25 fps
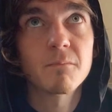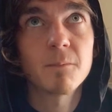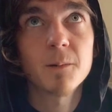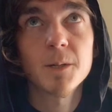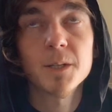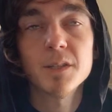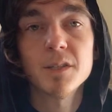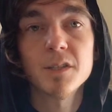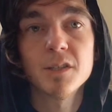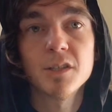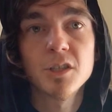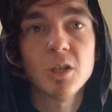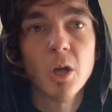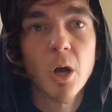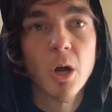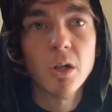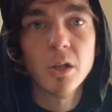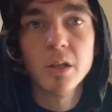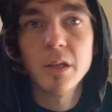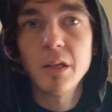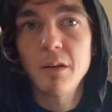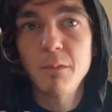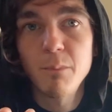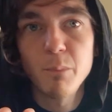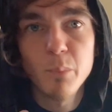
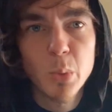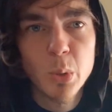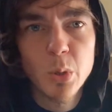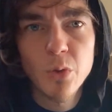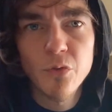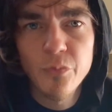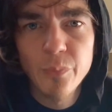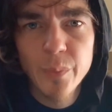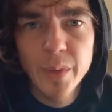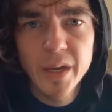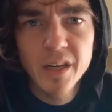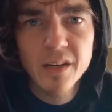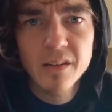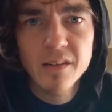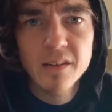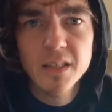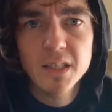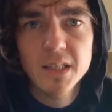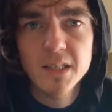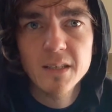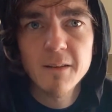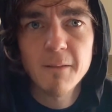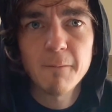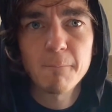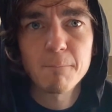solid movement
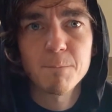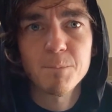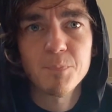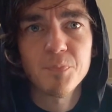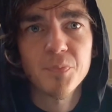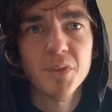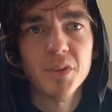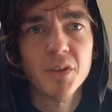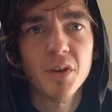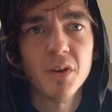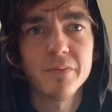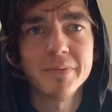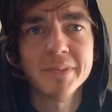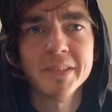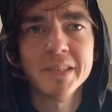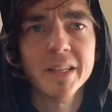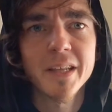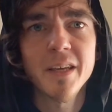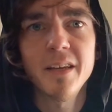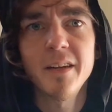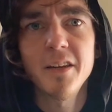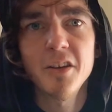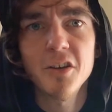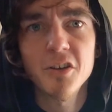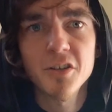of
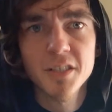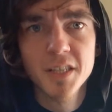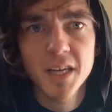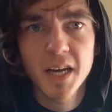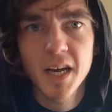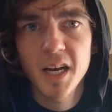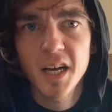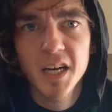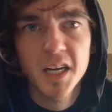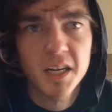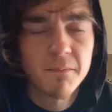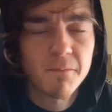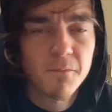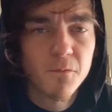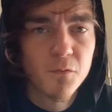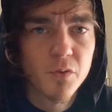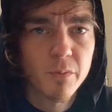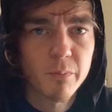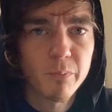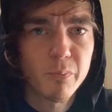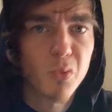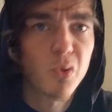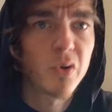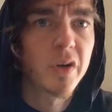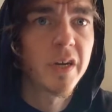linear time from
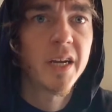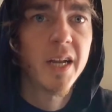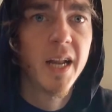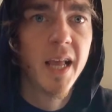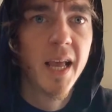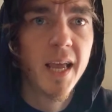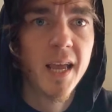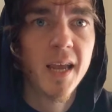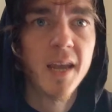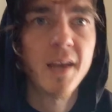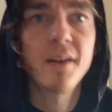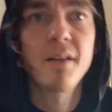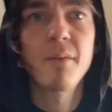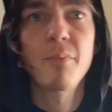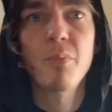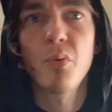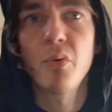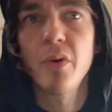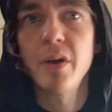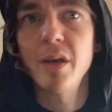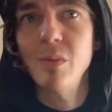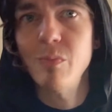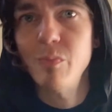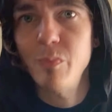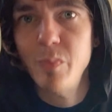point A to
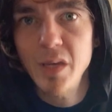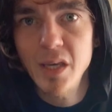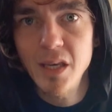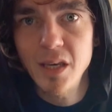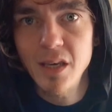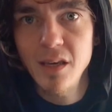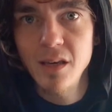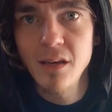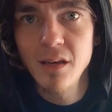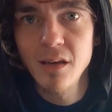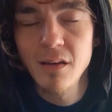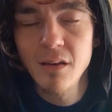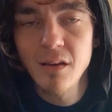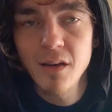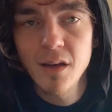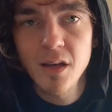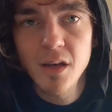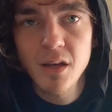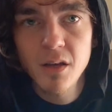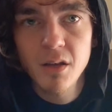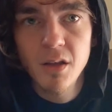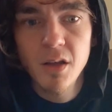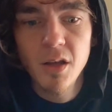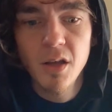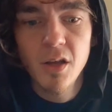point B,
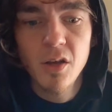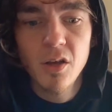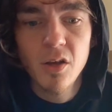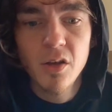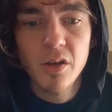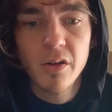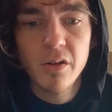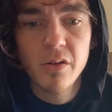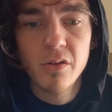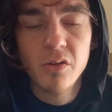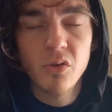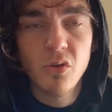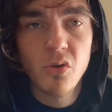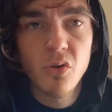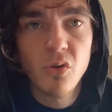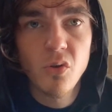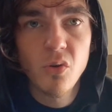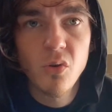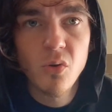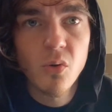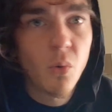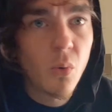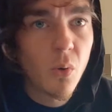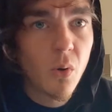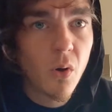
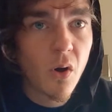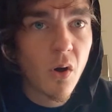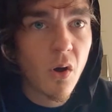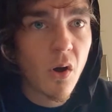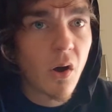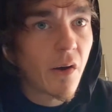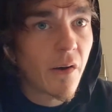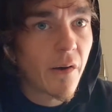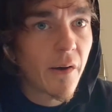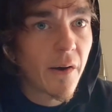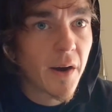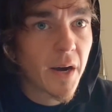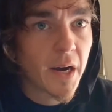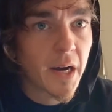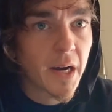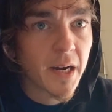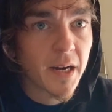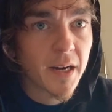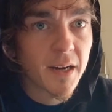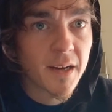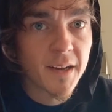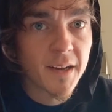you are